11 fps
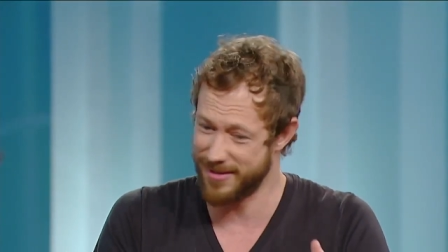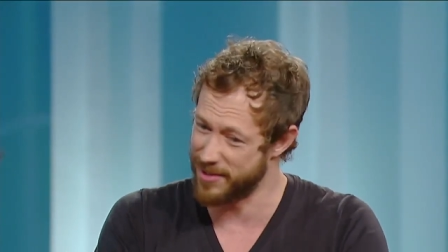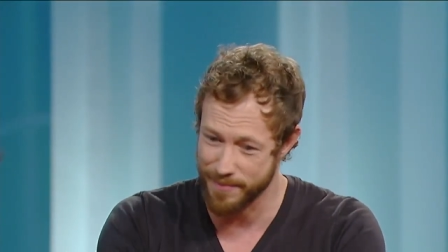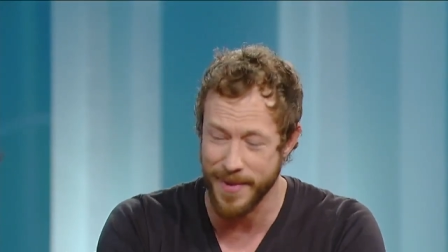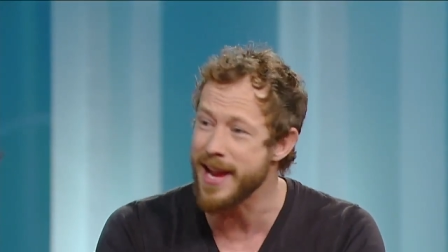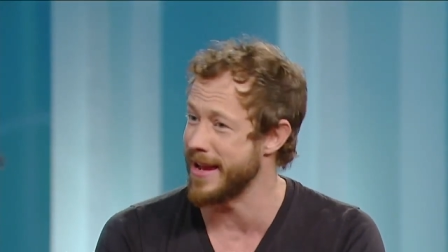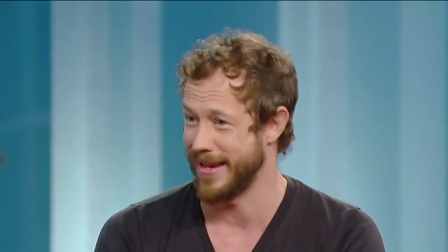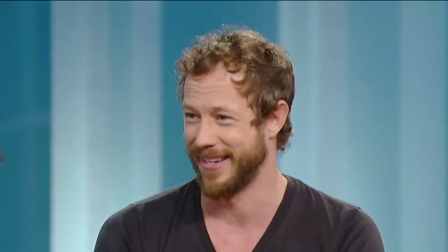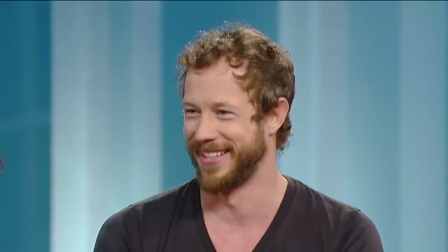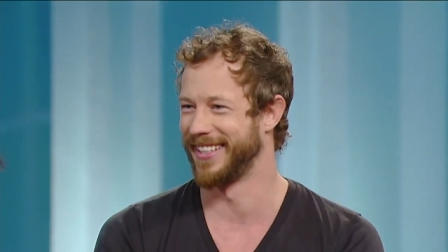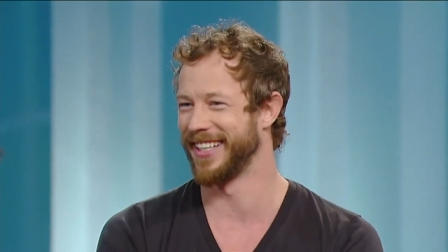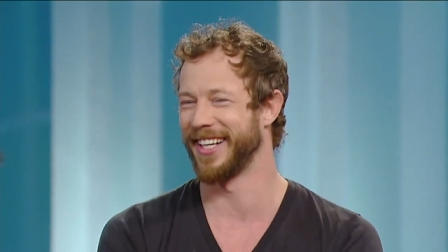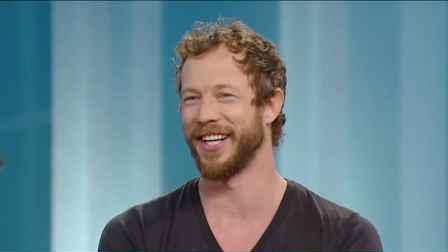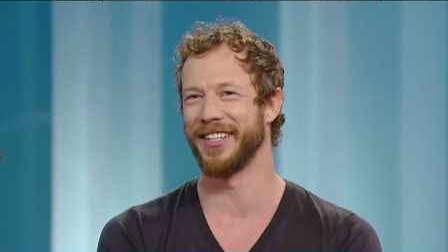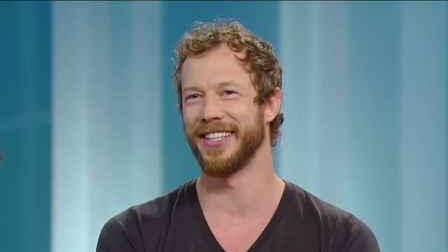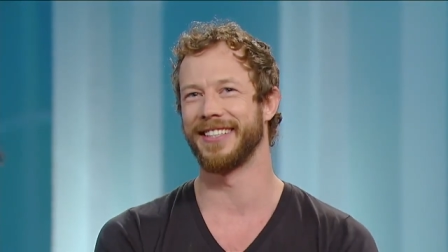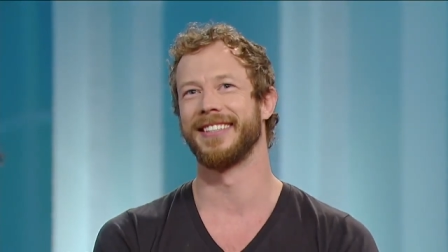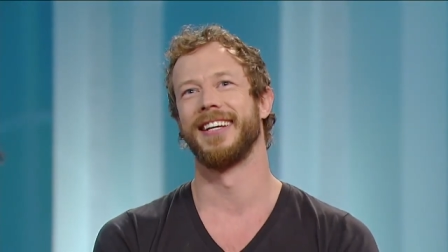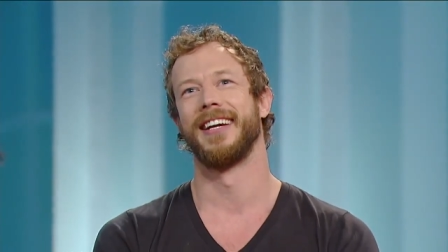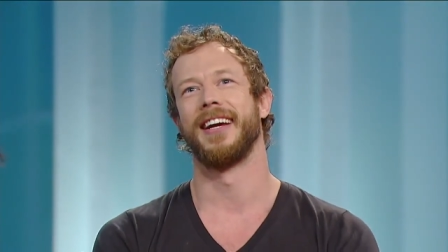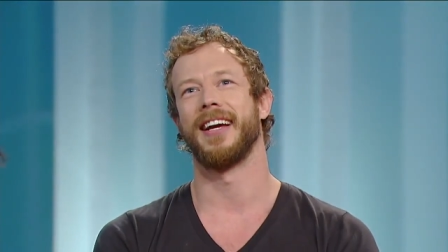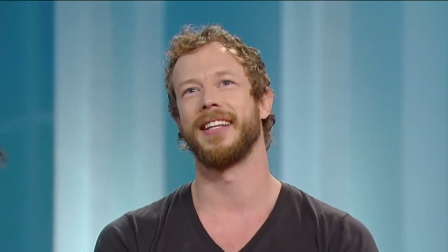it's me, you know, and
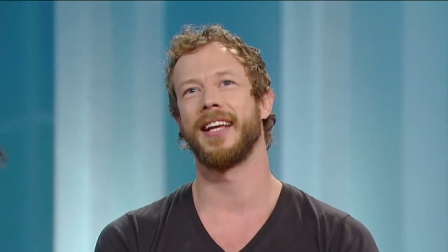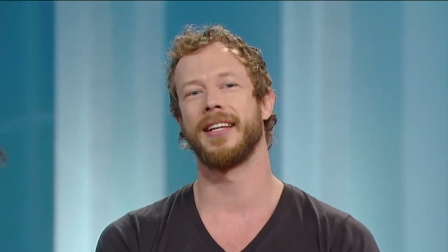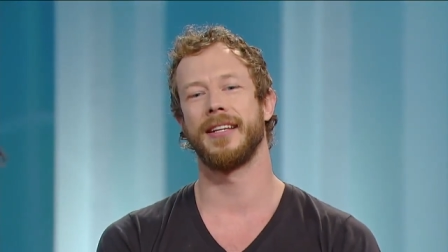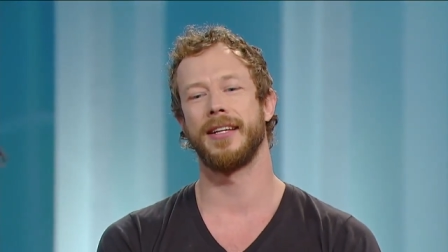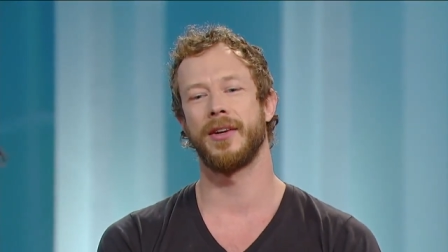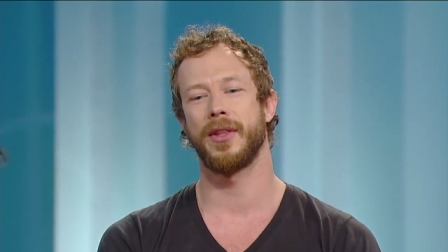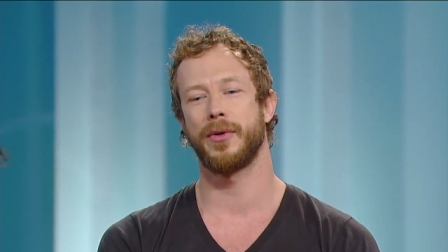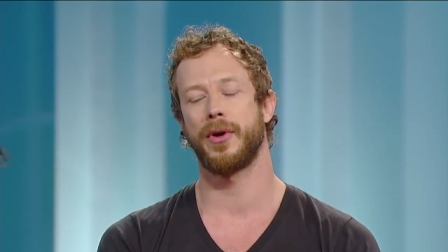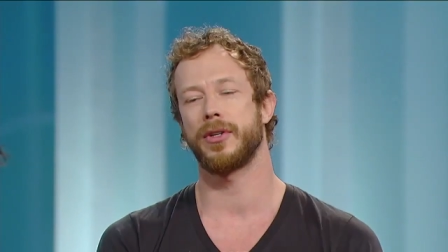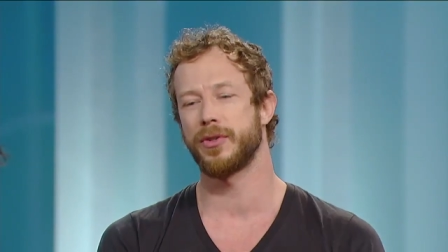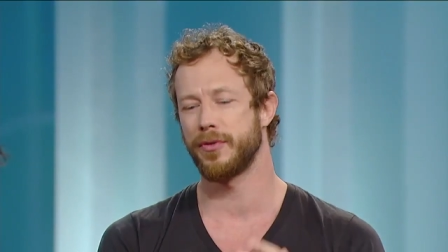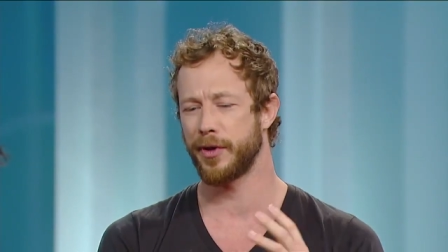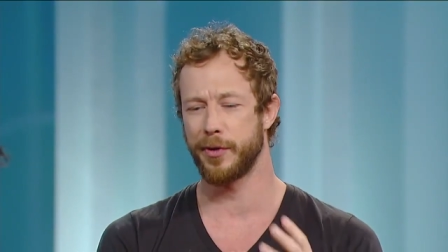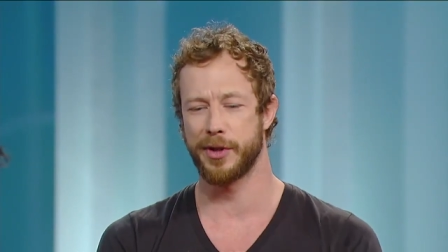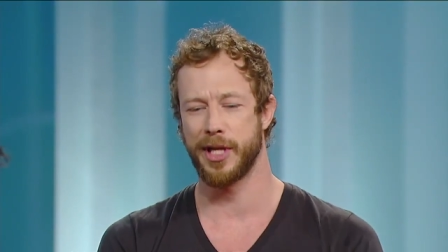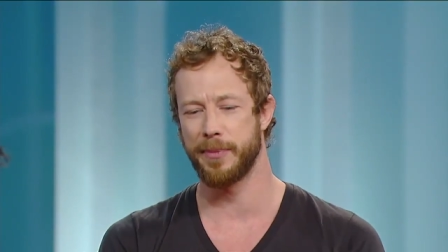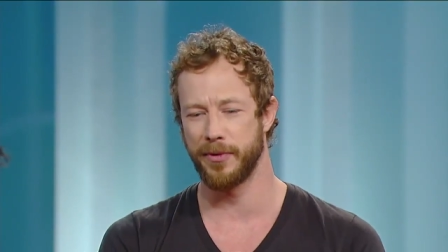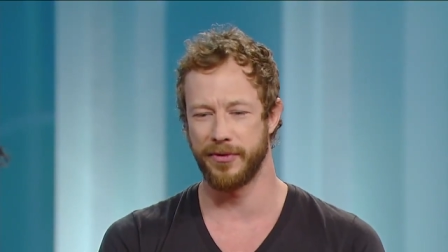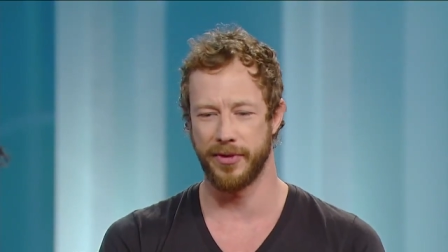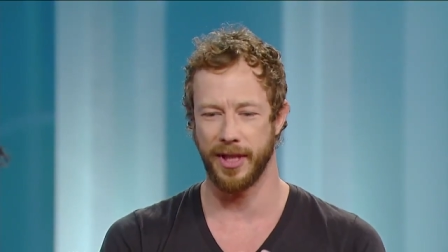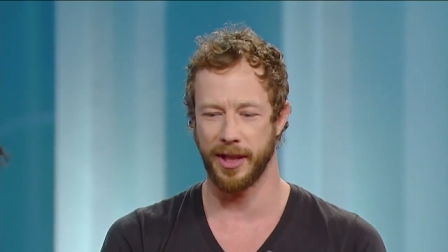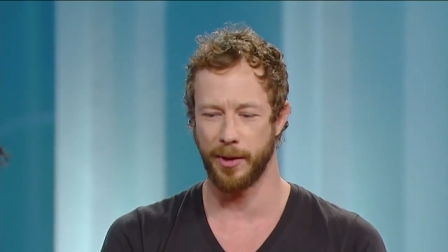and then you know they were also very receptive
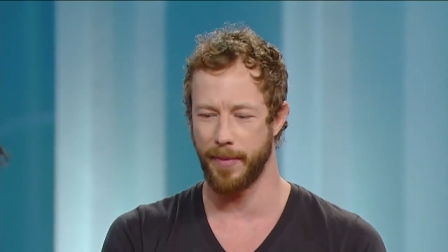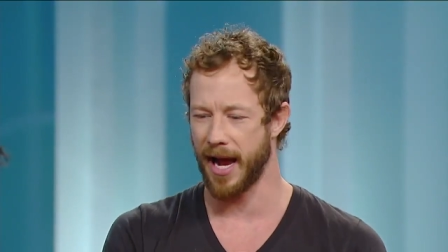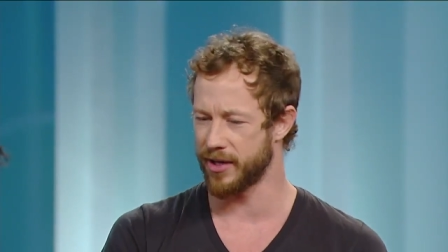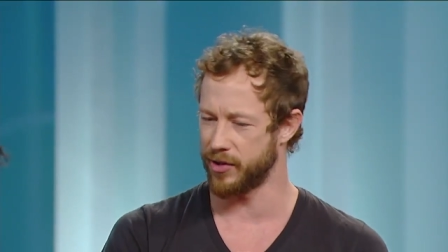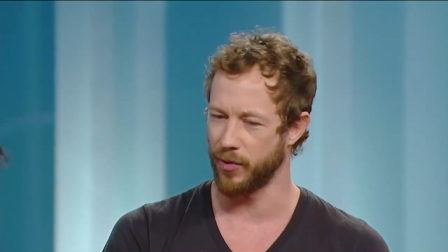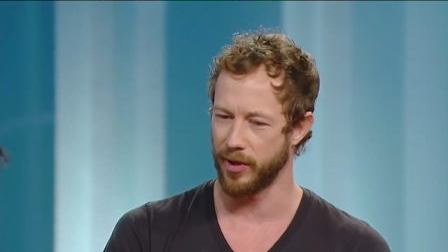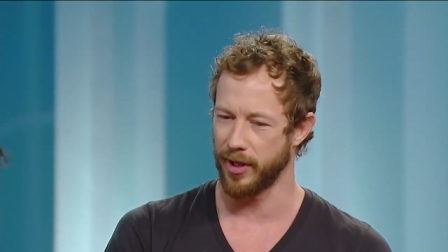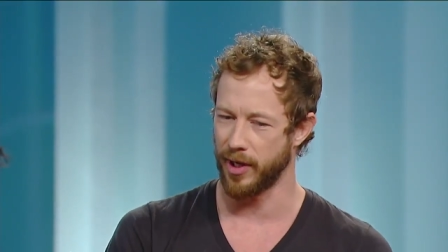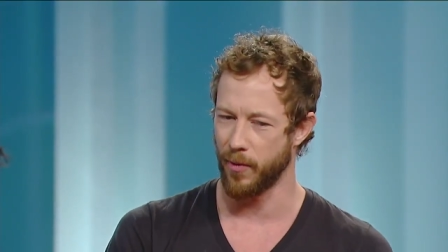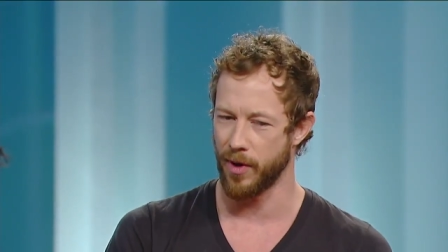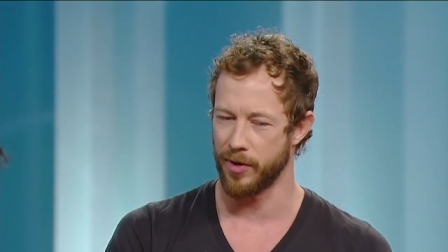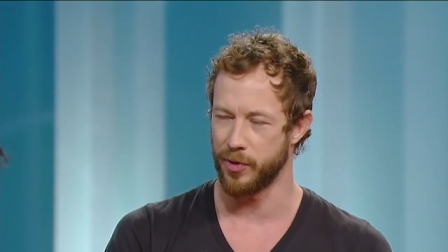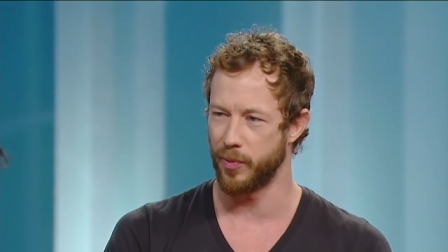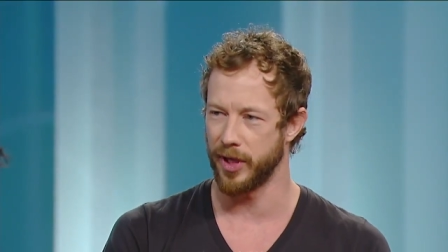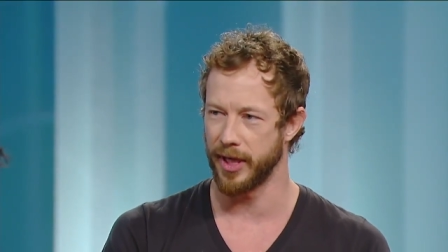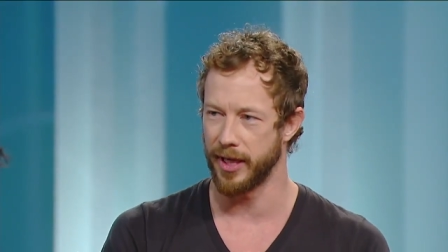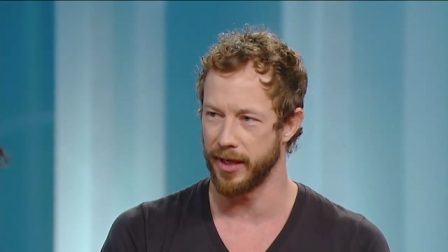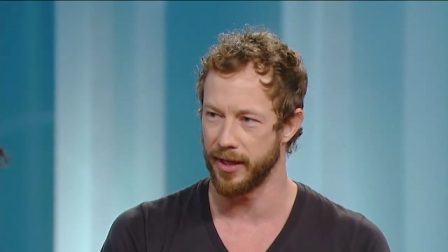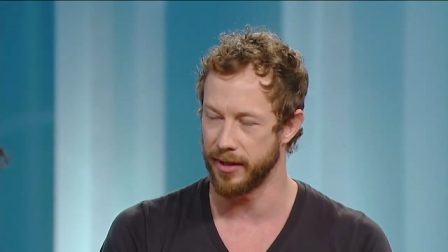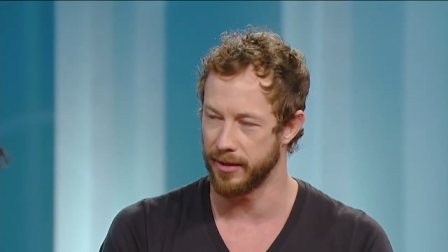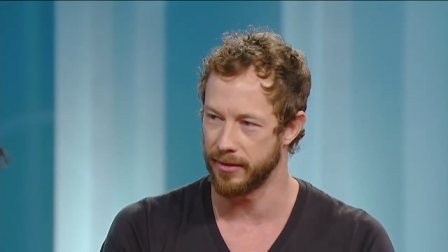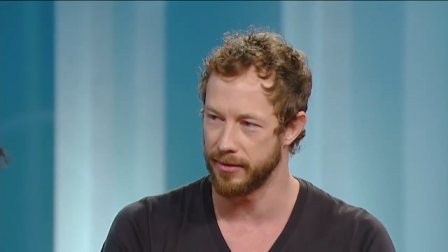to like the backstory that I wanted to bring
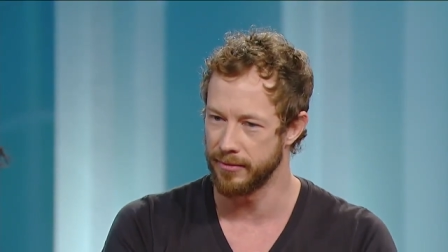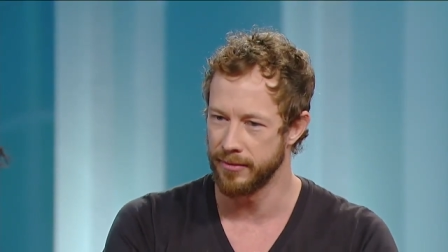in, and